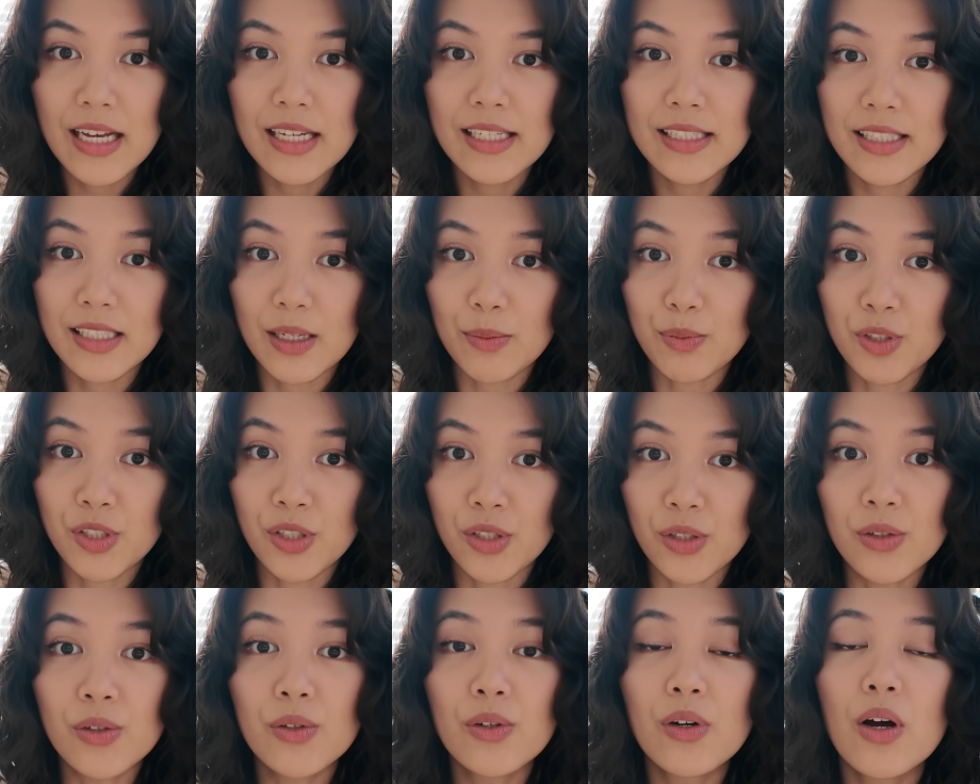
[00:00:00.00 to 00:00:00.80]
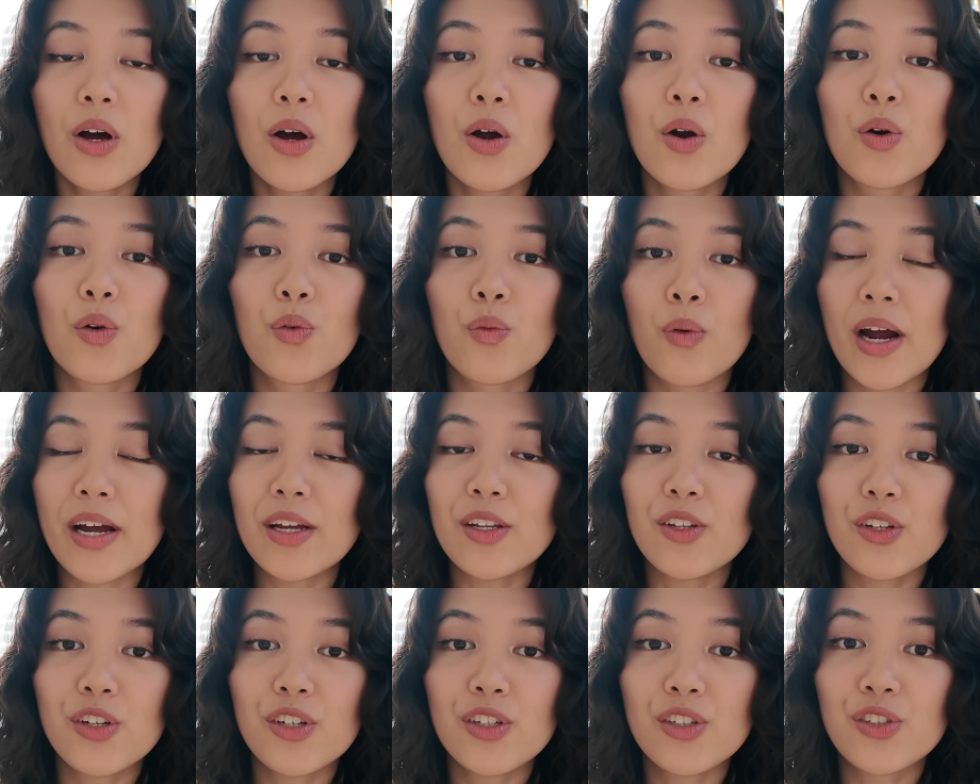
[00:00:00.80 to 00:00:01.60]
Step two,
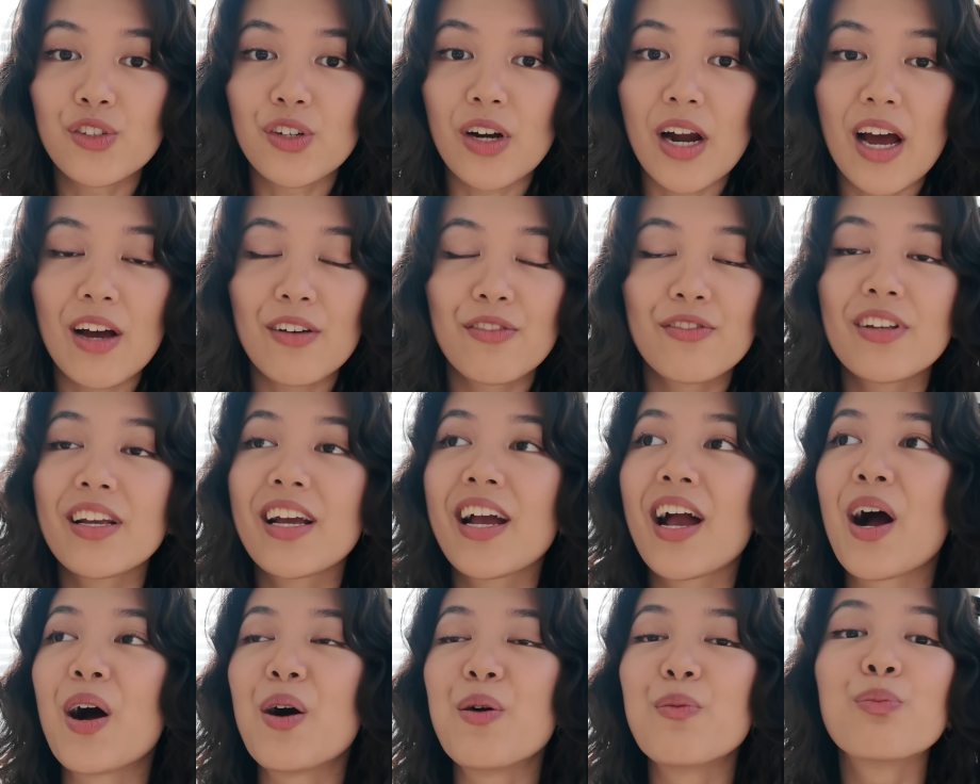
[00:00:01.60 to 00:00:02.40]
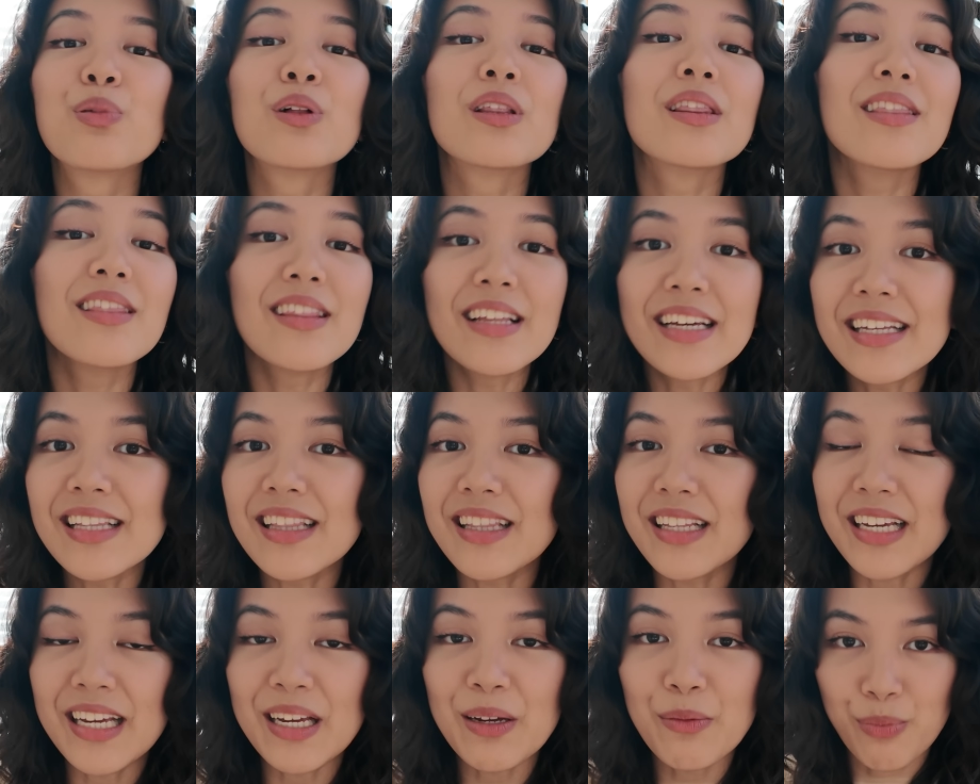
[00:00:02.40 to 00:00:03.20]
write your draft
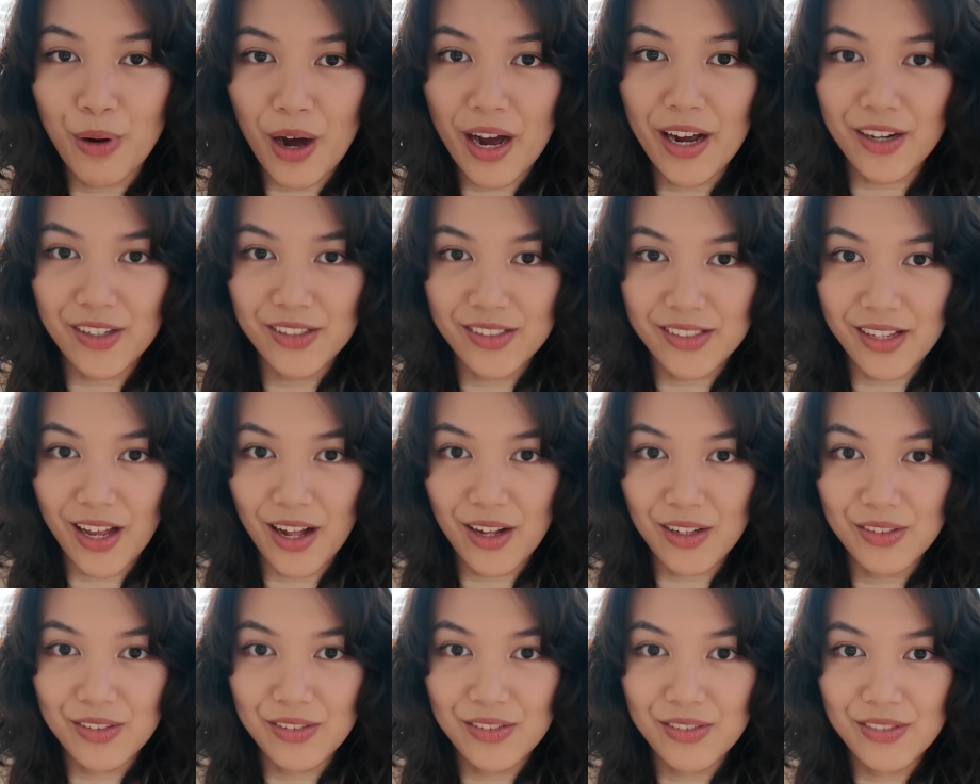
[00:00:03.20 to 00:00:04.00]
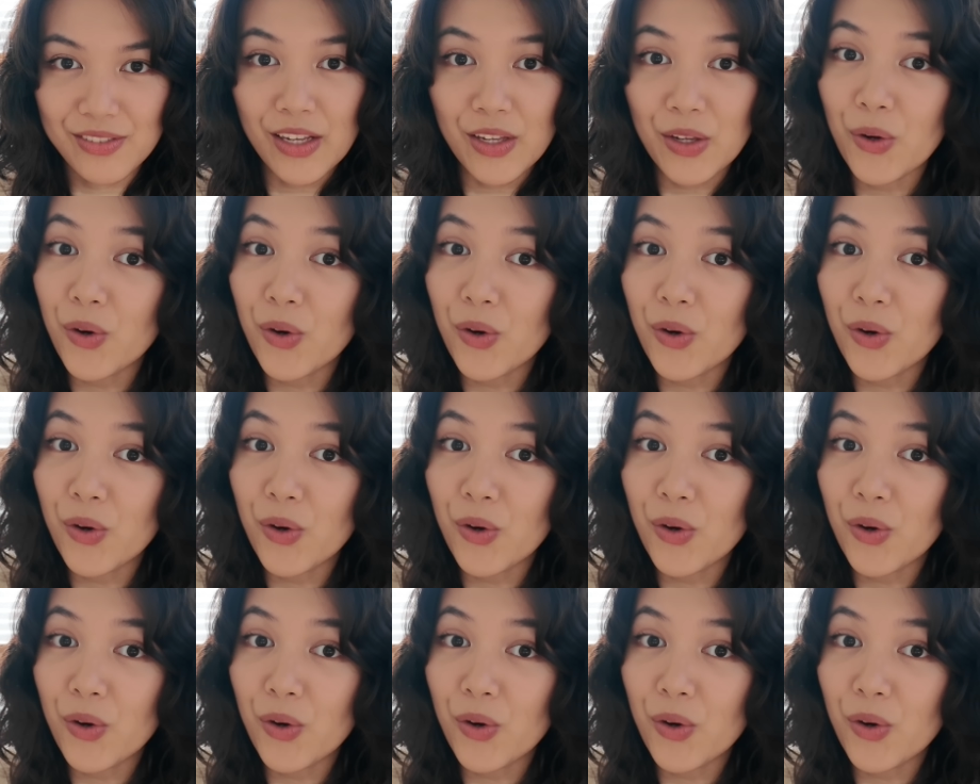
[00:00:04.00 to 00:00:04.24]
completely by yourself.